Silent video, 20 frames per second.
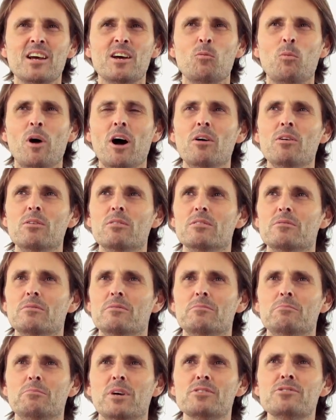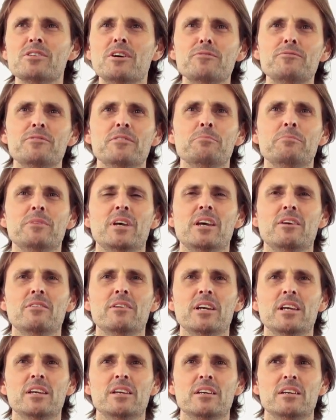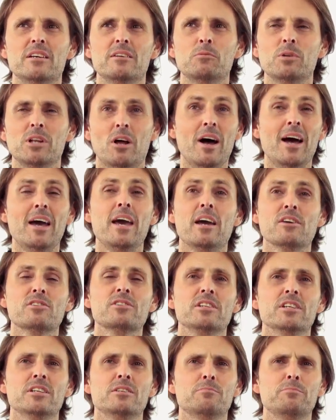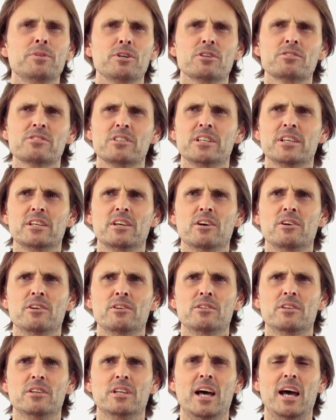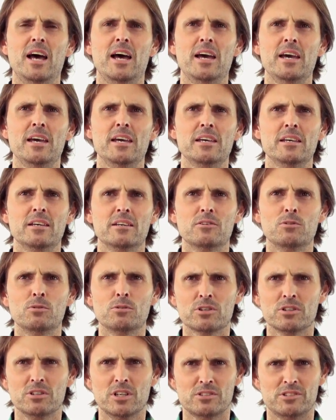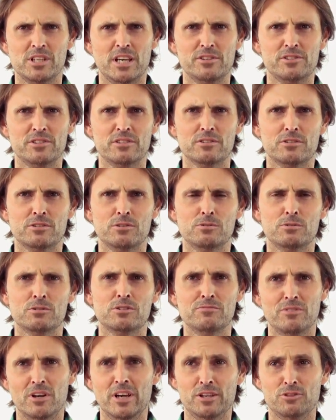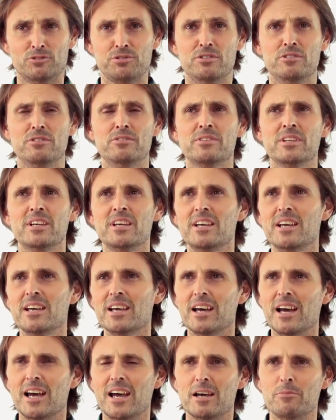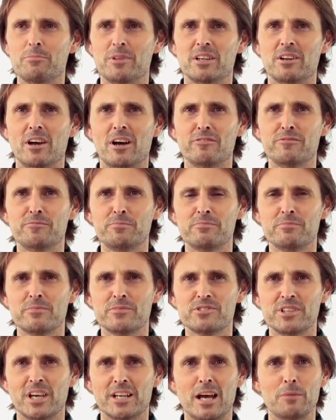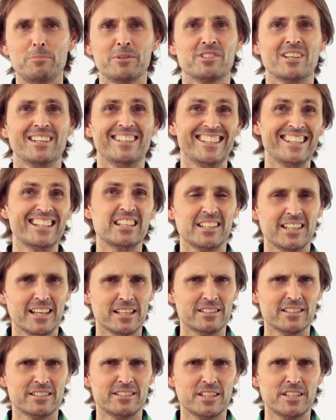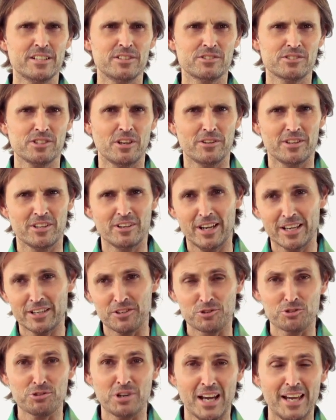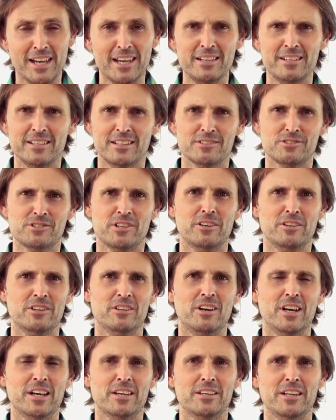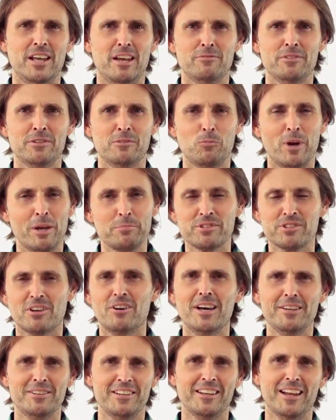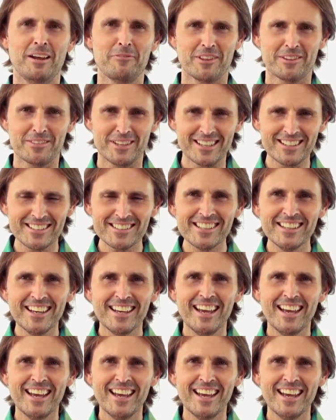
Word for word: Well, myself and Mary, well, I actually personally own an organisation called Divine Truth that I've set up as a legal entity so that I can trade and so that I could have a website and other things.